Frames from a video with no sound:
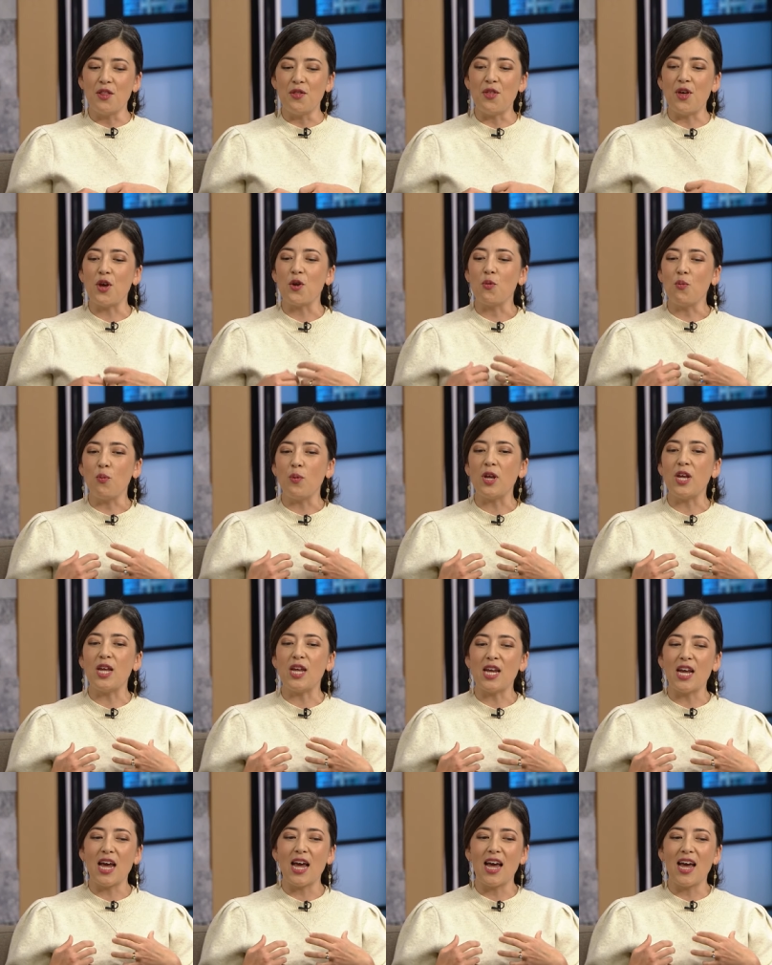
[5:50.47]
that
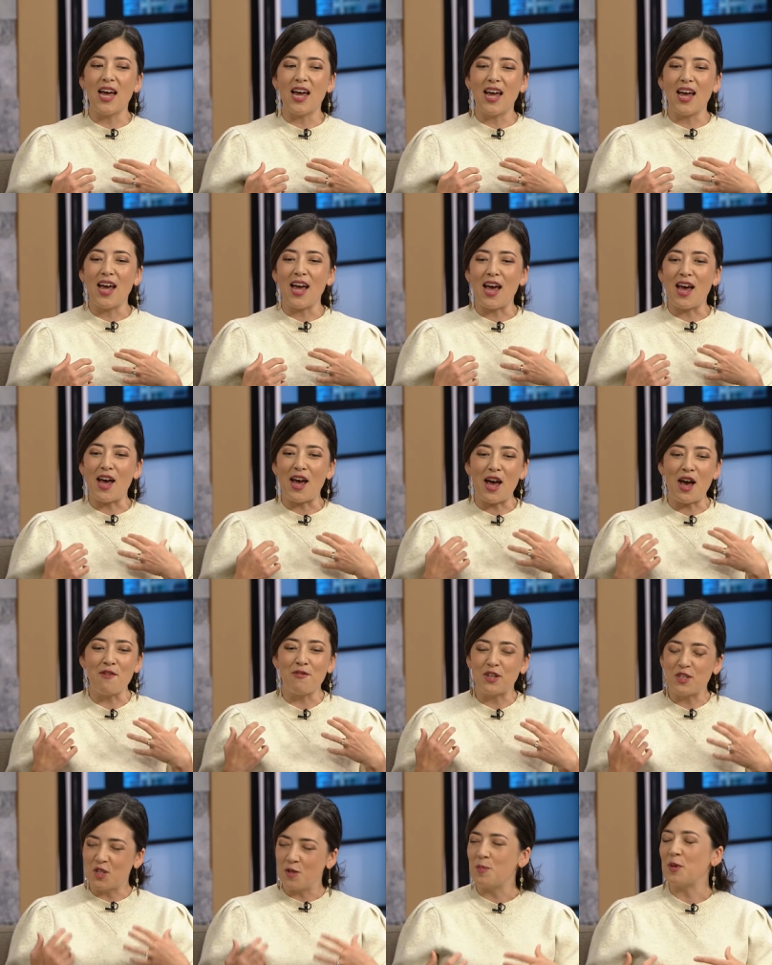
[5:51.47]
we
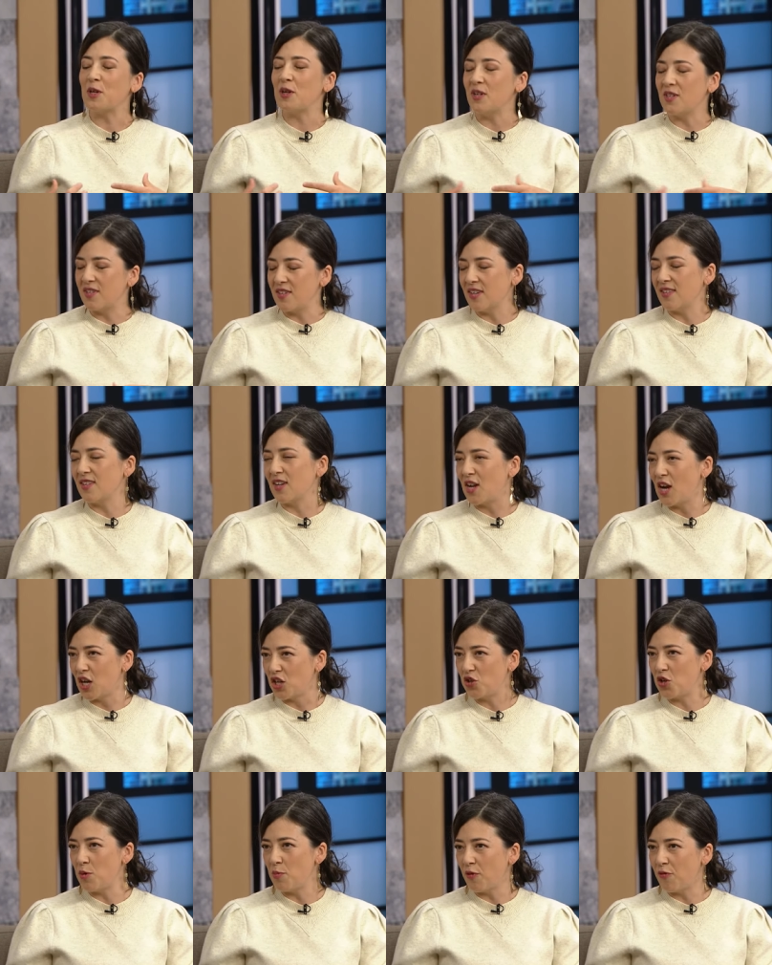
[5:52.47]
have experienced as a
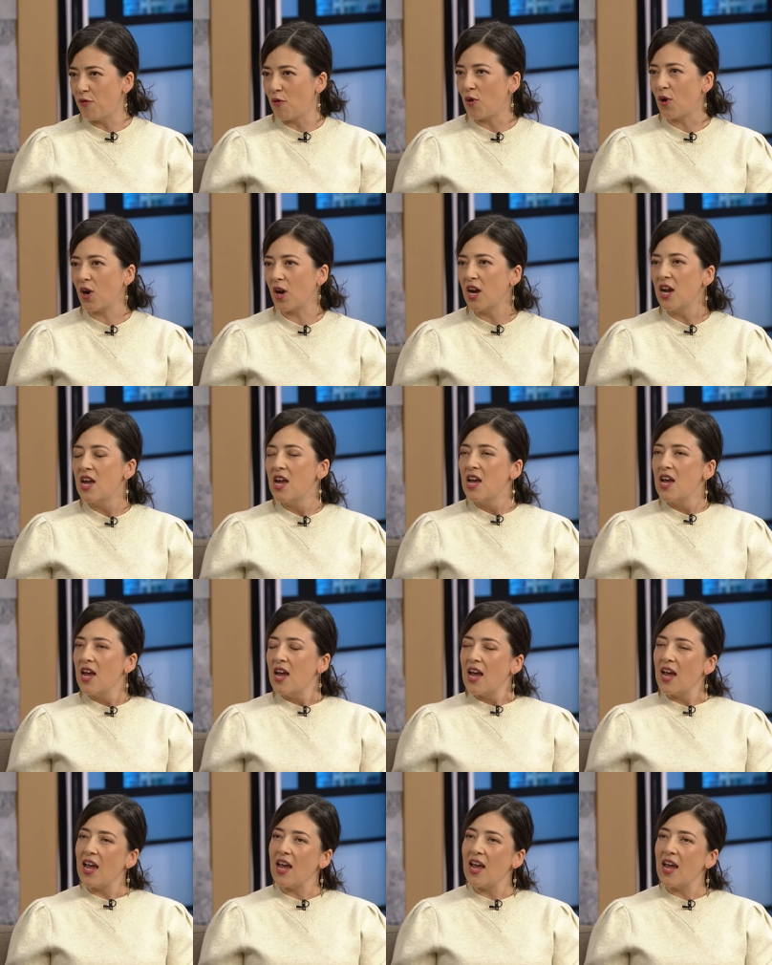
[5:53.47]
country before. Mm.